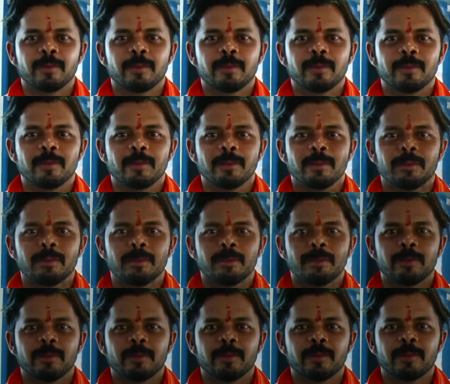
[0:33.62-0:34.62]

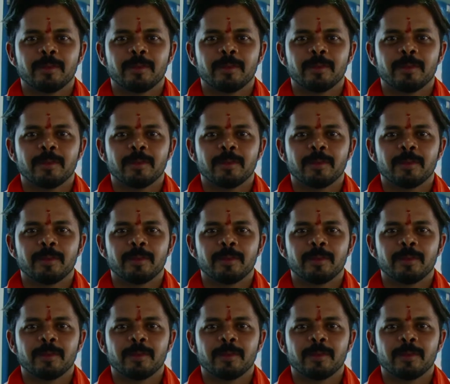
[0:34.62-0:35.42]
(no one is talking)